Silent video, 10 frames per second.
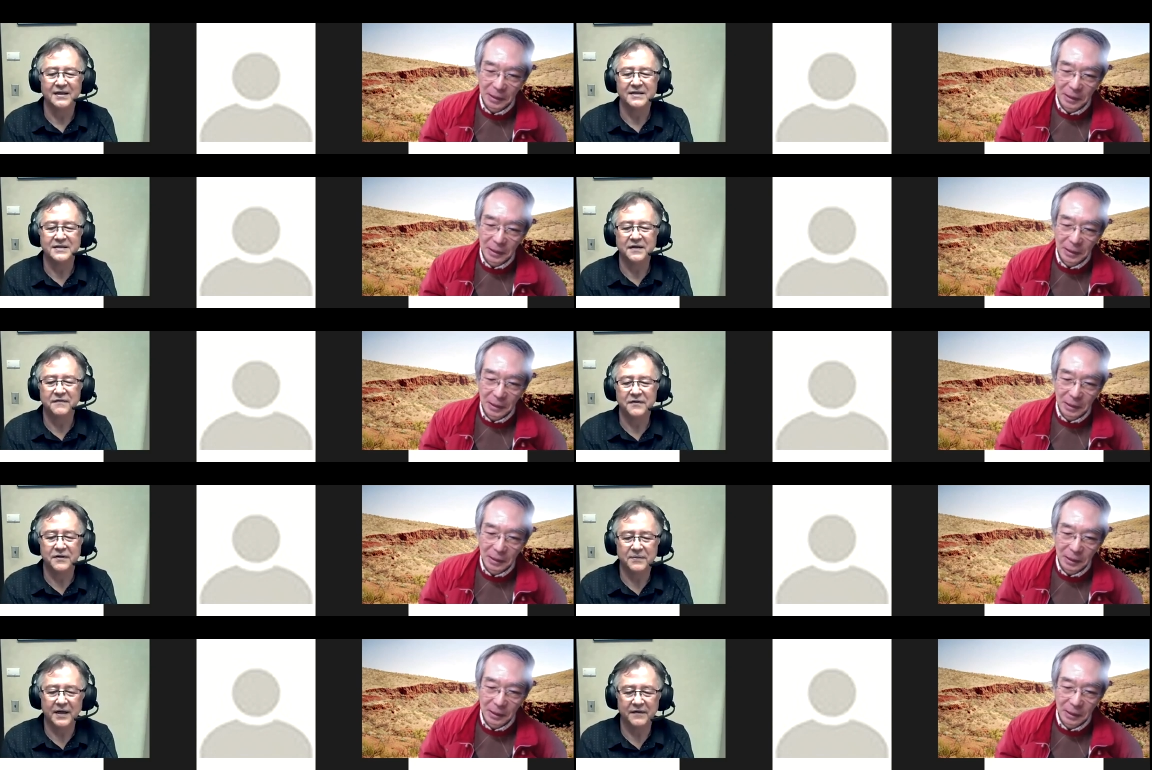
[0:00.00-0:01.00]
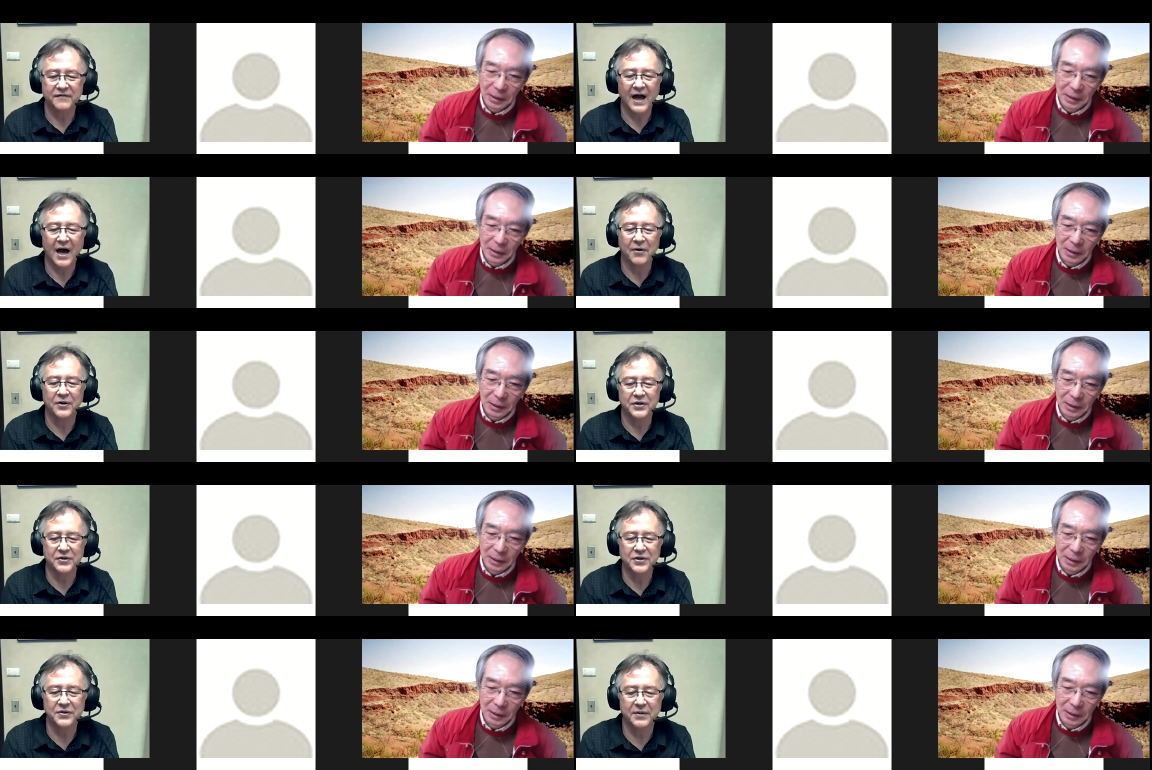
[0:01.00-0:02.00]
Speaker 1: seafood or whatever, how would you
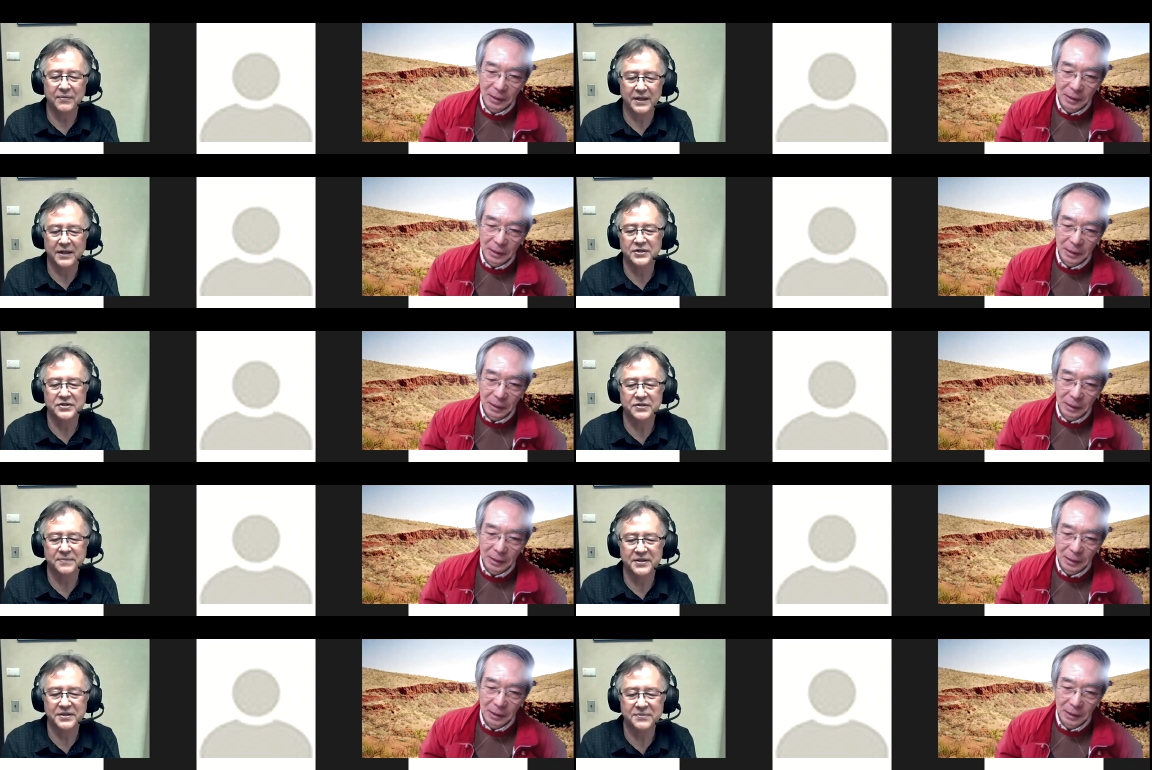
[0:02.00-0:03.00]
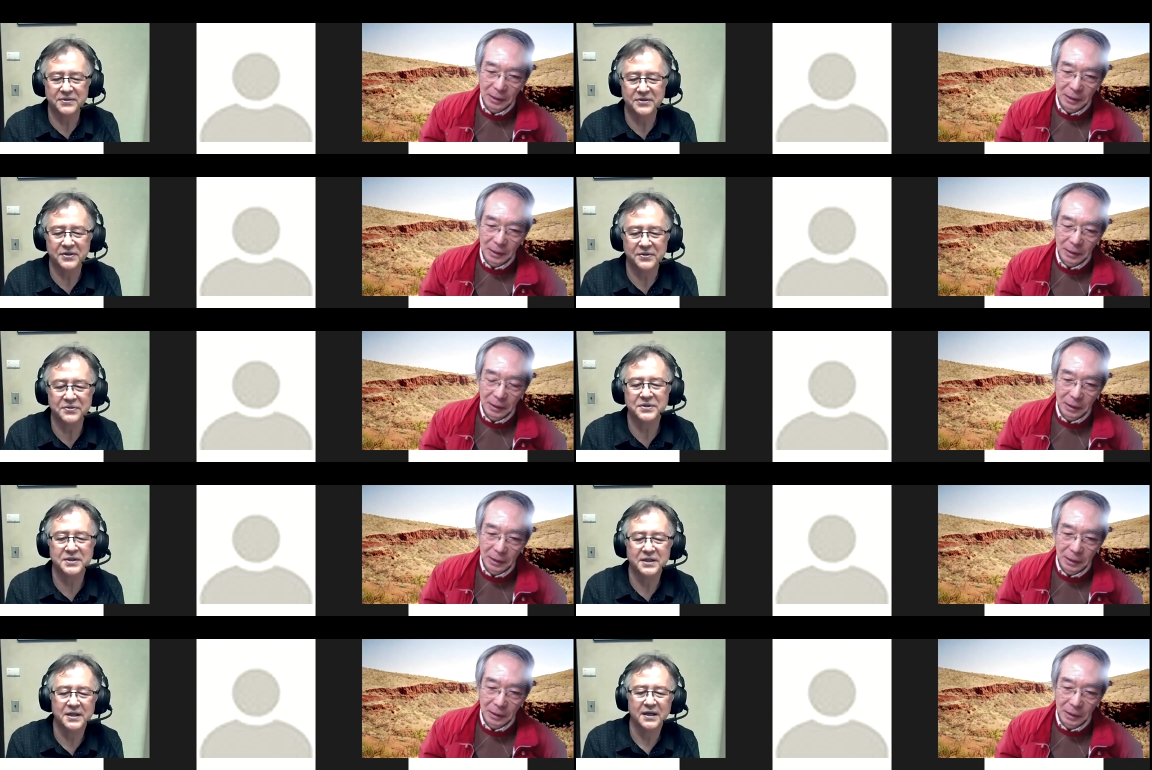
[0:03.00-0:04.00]
do it? What instruments would you use?
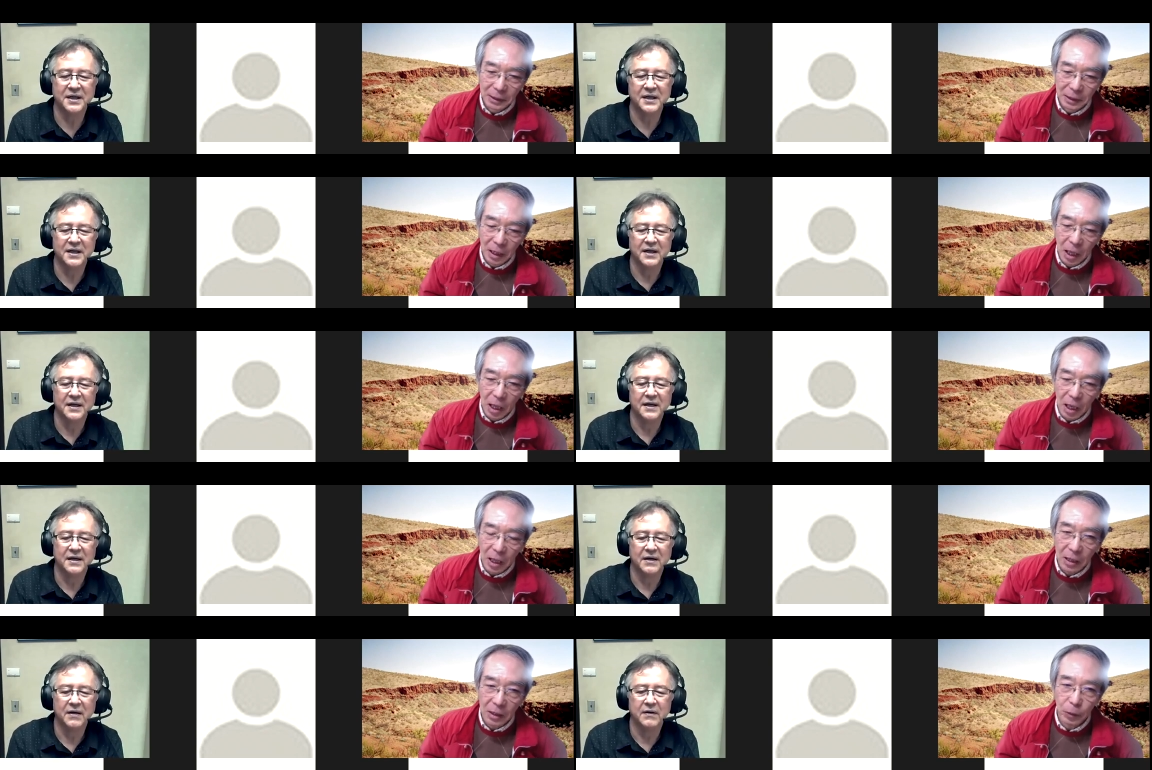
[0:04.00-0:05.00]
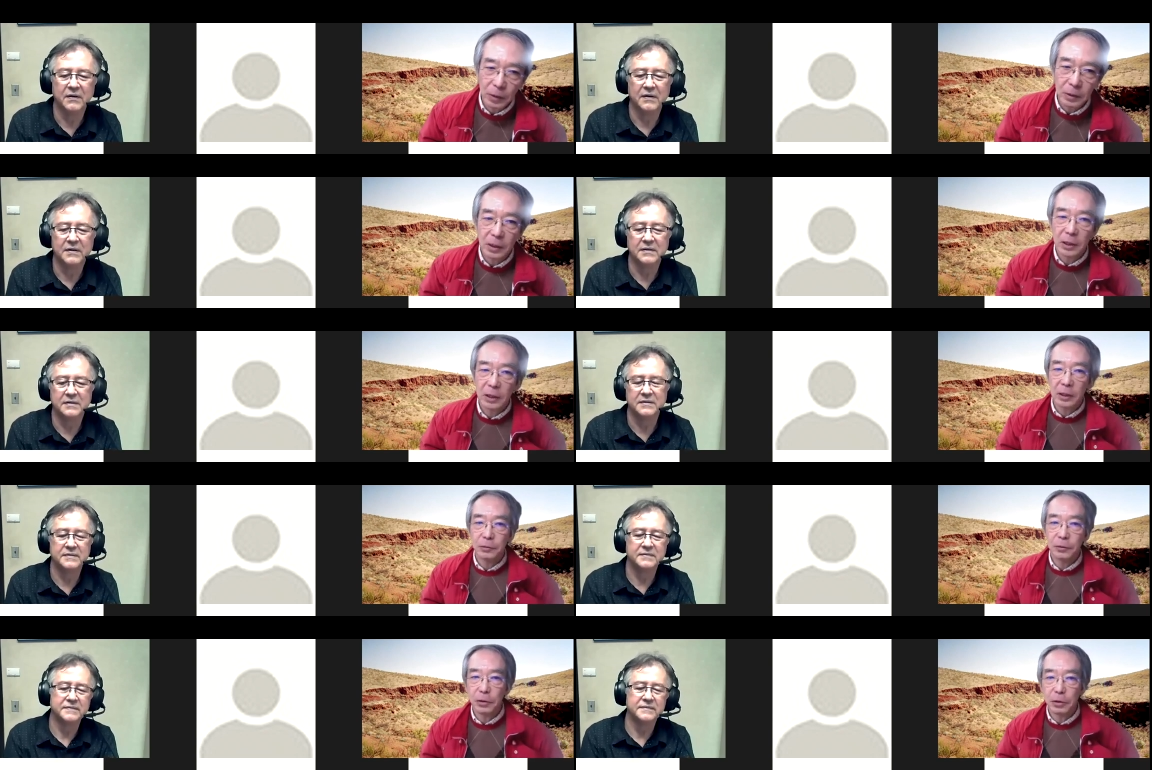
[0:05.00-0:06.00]
Speaker 2: Uh, well, the
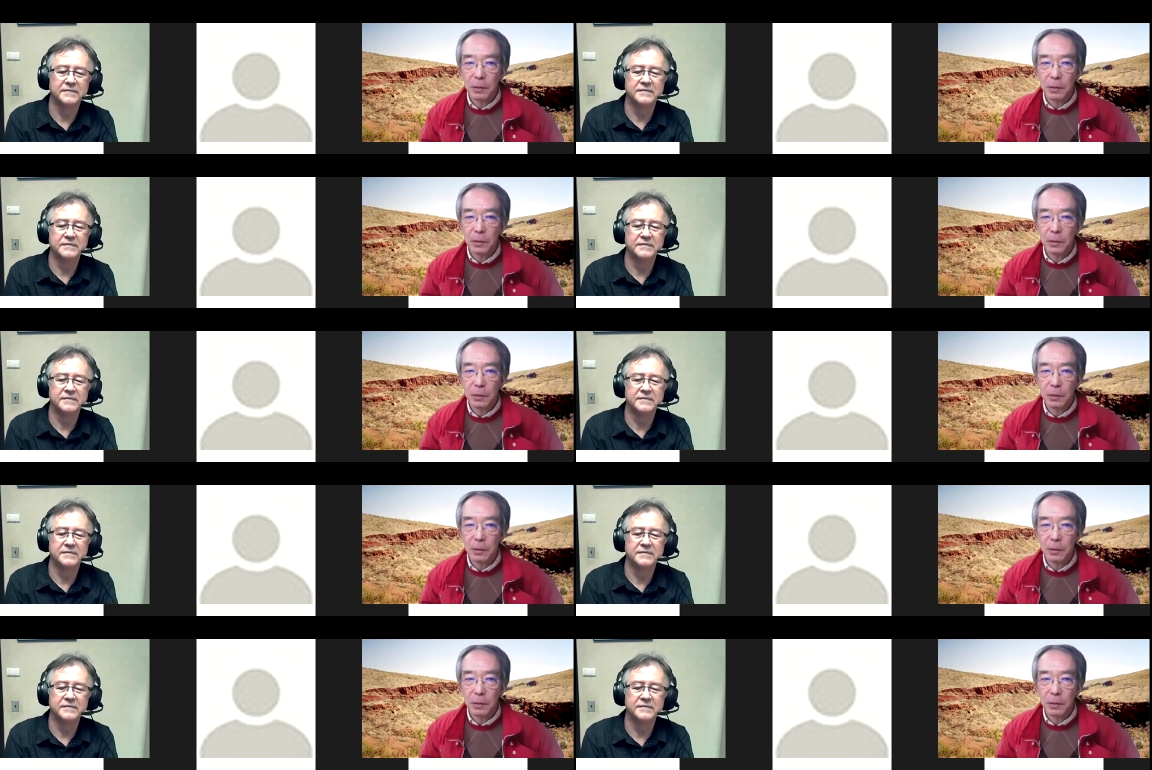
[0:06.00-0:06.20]
Fukushima